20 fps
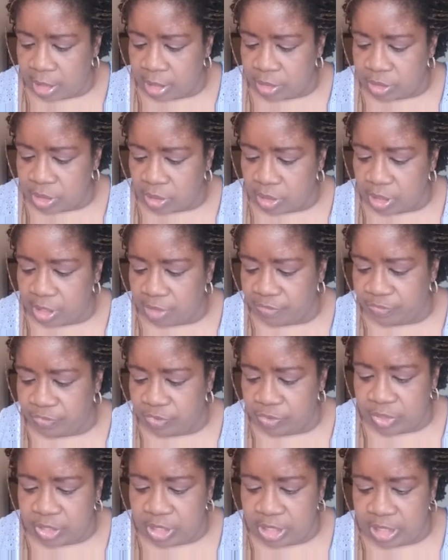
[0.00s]
there's only a
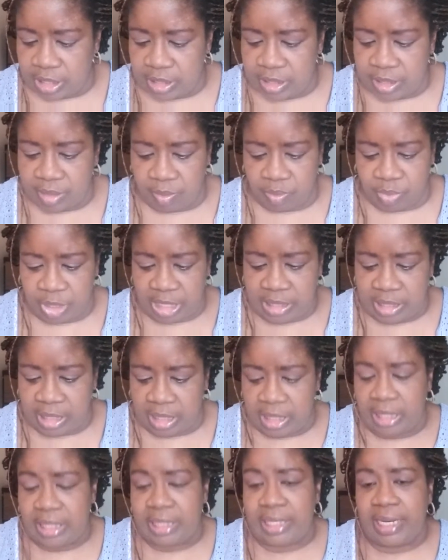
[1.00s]
few things
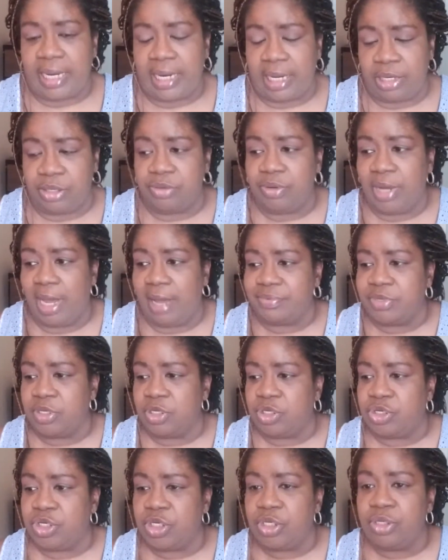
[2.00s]
basically that I do have to
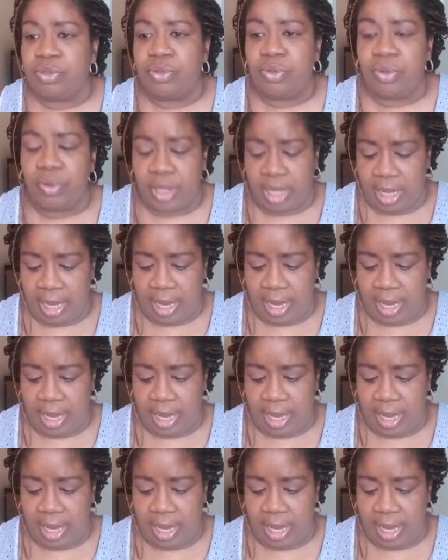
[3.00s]
do.